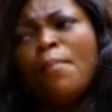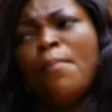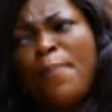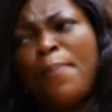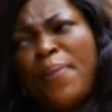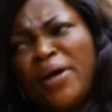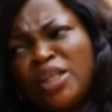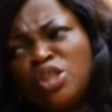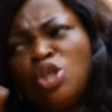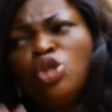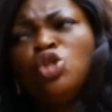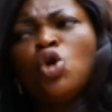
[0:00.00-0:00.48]

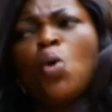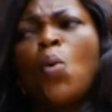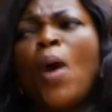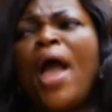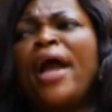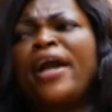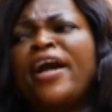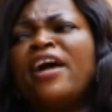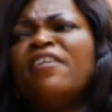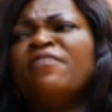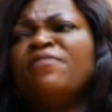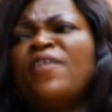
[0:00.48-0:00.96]
Papa, do you know where
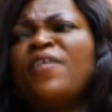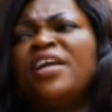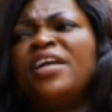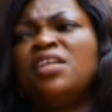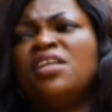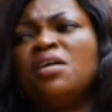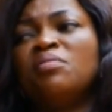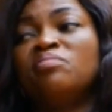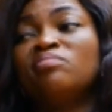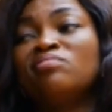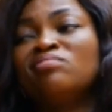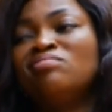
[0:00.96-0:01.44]
I can find
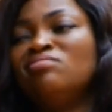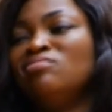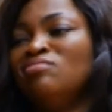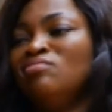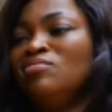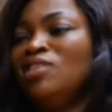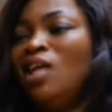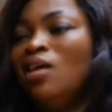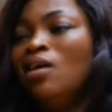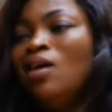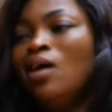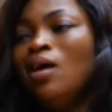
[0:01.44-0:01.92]
them?
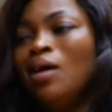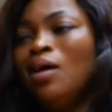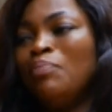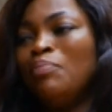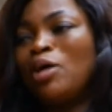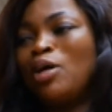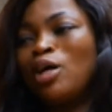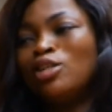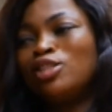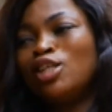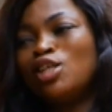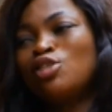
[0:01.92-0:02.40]

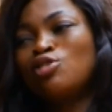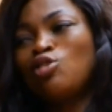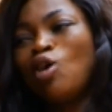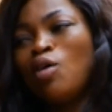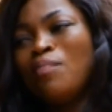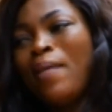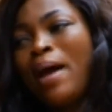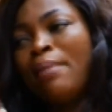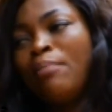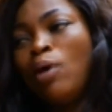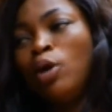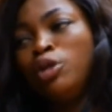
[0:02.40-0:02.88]
Because they stole
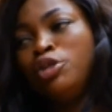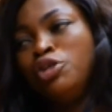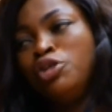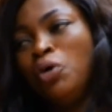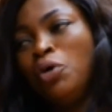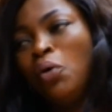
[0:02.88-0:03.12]
my money,